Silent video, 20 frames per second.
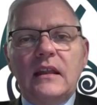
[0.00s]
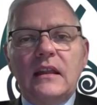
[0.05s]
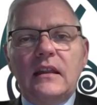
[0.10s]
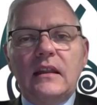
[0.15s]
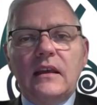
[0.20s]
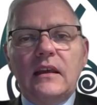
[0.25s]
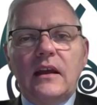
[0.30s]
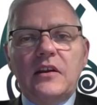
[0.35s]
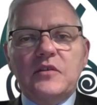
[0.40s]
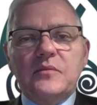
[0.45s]

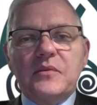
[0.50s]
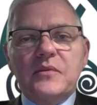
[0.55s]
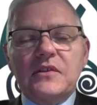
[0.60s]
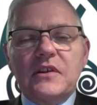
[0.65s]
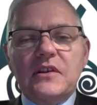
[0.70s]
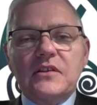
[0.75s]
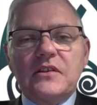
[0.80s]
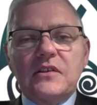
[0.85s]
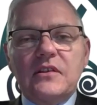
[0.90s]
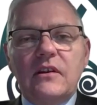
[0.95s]
the Irish
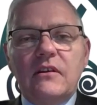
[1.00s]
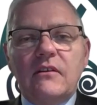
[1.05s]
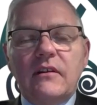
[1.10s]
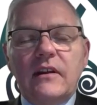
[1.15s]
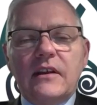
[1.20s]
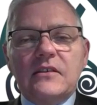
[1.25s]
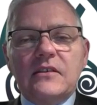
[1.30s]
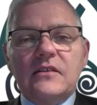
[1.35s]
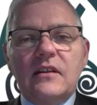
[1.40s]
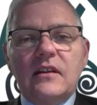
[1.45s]
position in
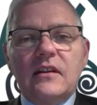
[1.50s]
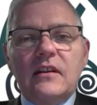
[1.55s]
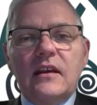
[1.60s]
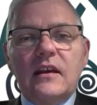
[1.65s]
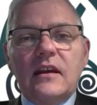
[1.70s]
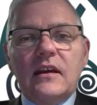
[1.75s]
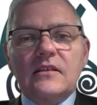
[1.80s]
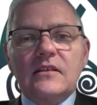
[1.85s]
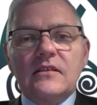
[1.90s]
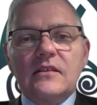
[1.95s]
relation to the
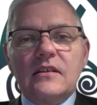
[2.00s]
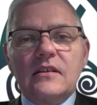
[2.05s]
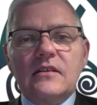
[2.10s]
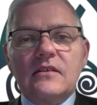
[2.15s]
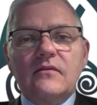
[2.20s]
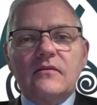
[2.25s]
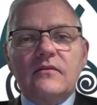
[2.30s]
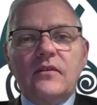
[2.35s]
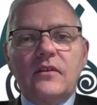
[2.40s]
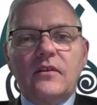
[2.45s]

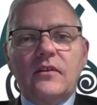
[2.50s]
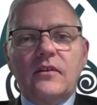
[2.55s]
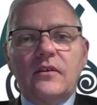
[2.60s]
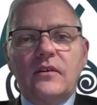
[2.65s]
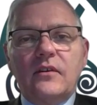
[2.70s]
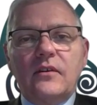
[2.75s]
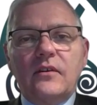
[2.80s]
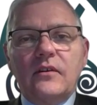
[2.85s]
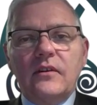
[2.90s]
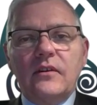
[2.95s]
Axis
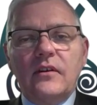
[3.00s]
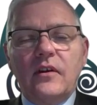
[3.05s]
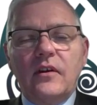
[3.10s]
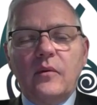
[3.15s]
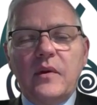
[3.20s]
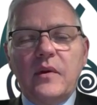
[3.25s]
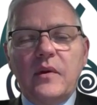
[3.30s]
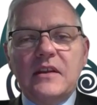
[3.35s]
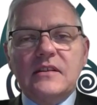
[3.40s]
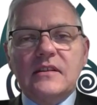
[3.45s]
for the
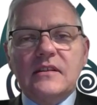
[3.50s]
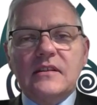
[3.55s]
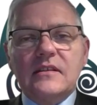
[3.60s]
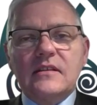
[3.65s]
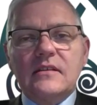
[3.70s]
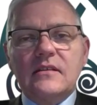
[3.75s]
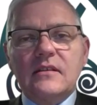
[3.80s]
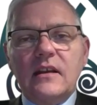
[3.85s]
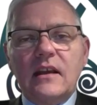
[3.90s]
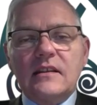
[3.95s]
Norwegians